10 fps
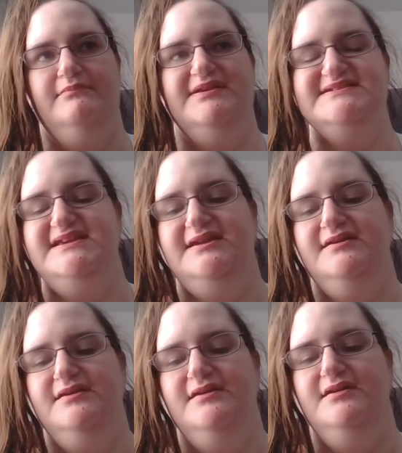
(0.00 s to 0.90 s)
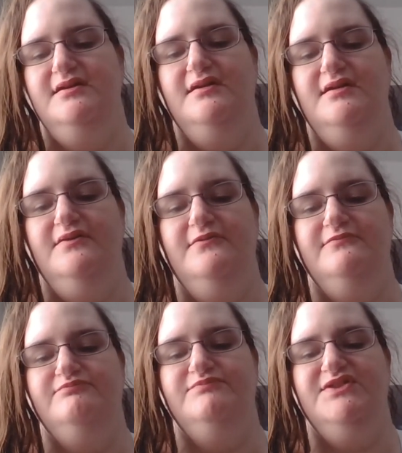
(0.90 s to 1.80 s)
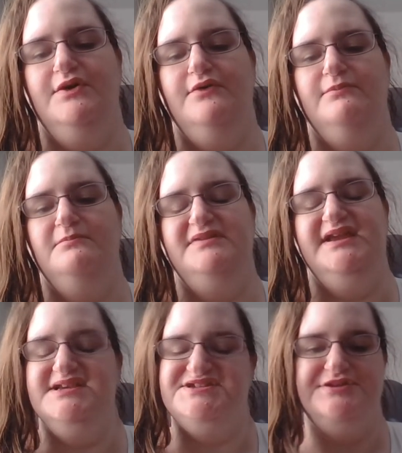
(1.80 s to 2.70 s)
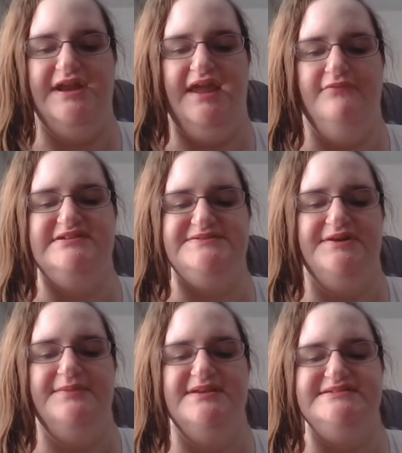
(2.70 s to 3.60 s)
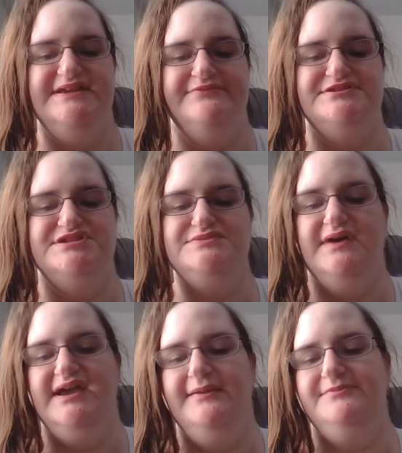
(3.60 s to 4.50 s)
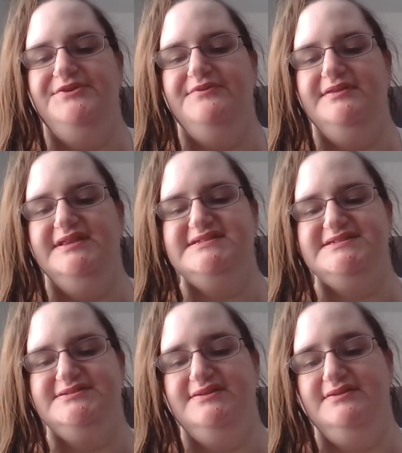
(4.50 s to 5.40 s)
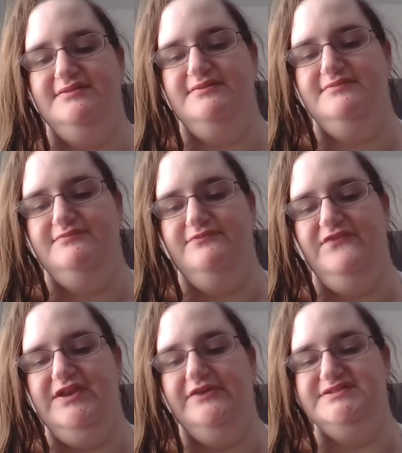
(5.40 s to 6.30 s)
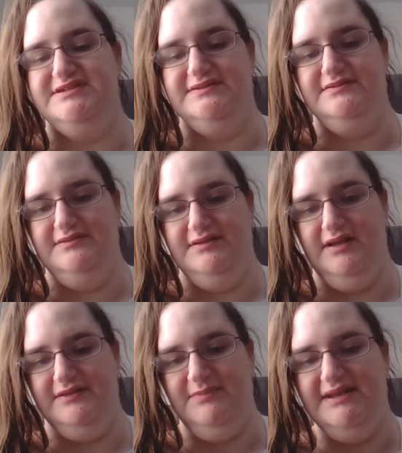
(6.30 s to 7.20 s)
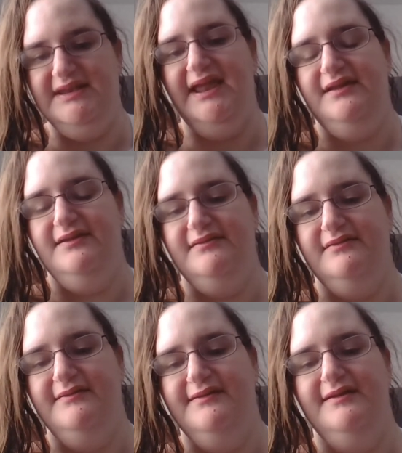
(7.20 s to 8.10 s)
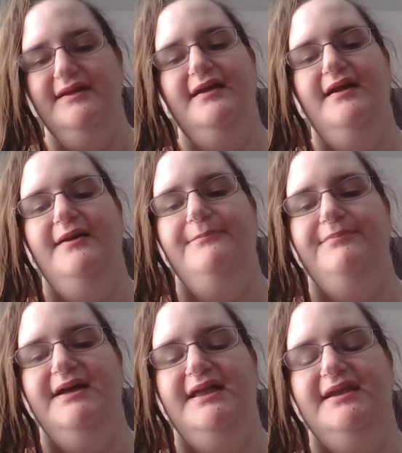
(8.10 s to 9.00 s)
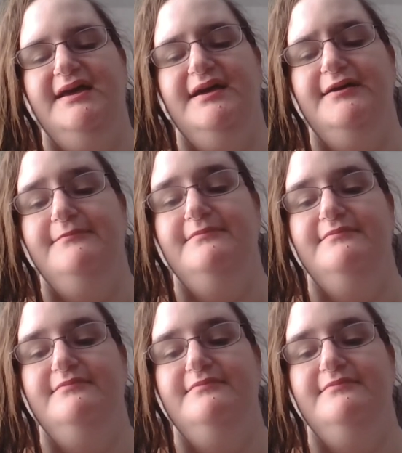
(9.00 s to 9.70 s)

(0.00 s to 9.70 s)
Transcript: busy, though yesterday was very busy, which is why I'm doing this video to on Monday. But